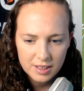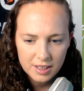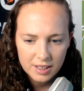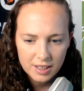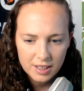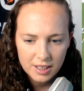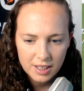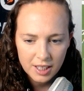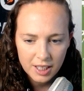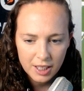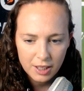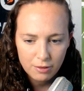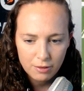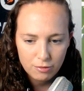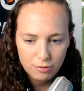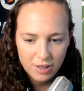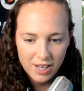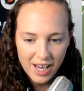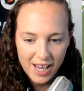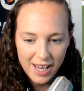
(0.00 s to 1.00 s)
He
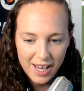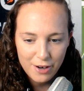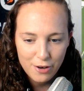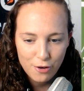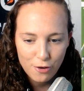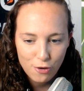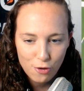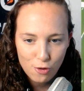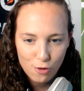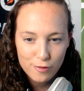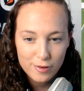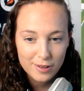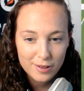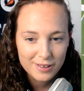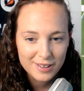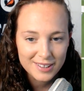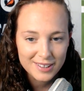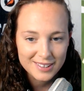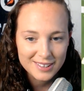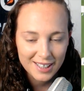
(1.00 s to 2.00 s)
ran over
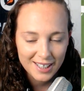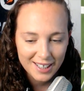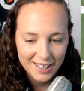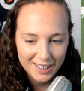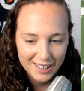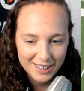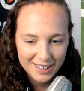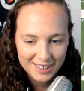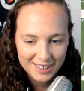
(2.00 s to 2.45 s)
this guy.